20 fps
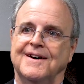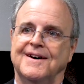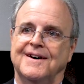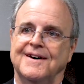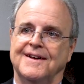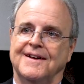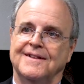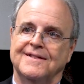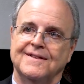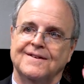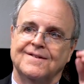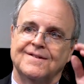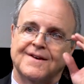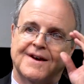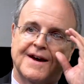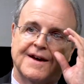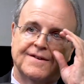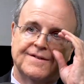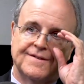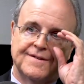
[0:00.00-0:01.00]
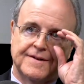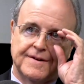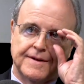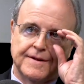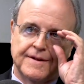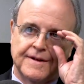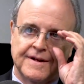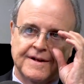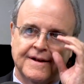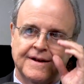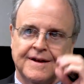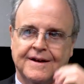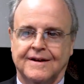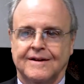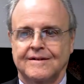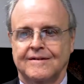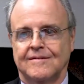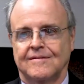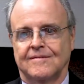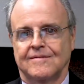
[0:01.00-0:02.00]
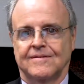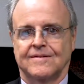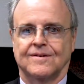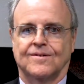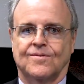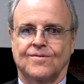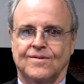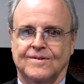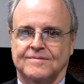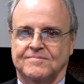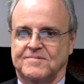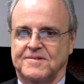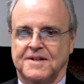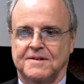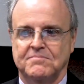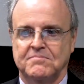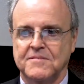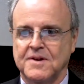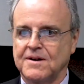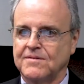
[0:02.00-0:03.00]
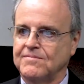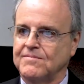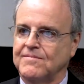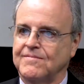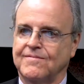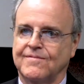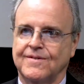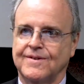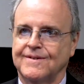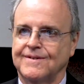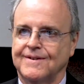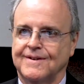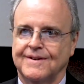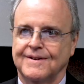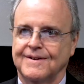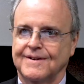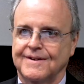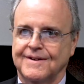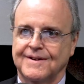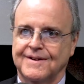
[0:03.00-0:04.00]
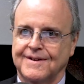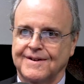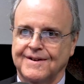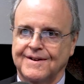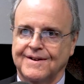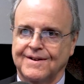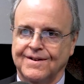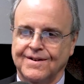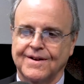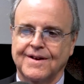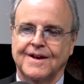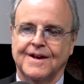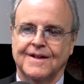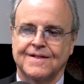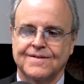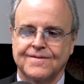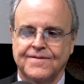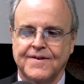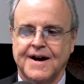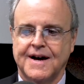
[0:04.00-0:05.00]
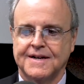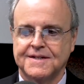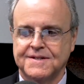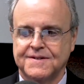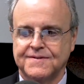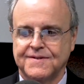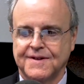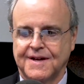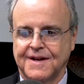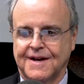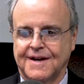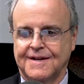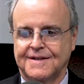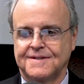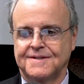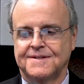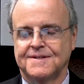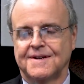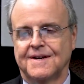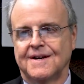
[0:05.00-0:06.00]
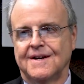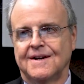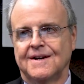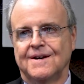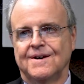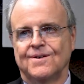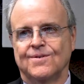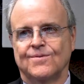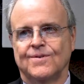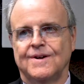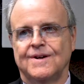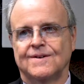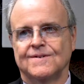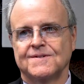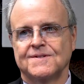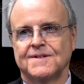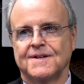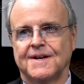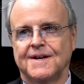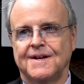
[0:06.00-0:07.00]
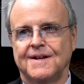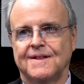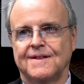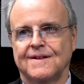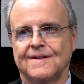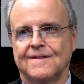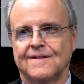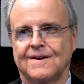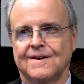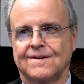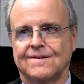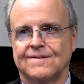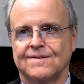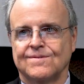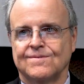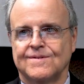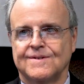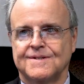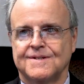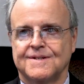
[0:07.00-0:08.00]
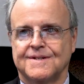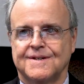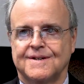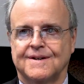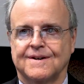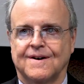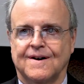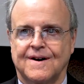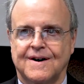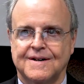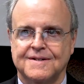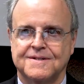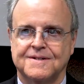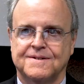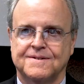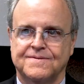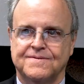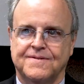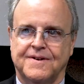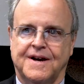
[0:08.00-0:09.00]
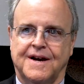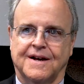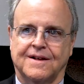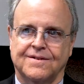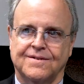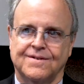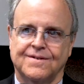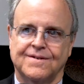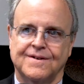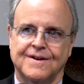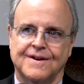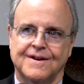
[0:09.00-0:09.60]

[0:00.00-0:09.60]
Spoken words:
in this accident? And the court said, no, we're looking at the facts of the case. We don't see anything there that was a causative factor.